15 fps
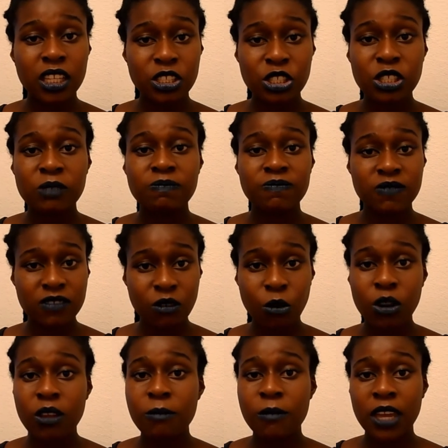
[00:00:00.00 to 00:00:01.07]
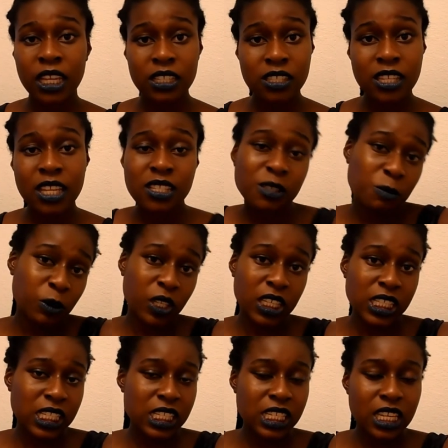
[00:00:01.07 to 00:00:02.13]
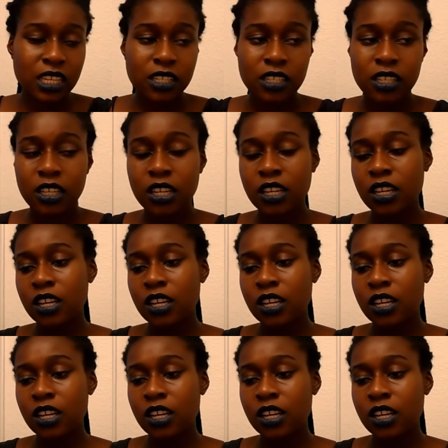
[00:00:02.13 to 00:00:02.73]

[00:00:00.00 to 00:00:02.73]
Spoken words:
Like, she thought it made sense because it did.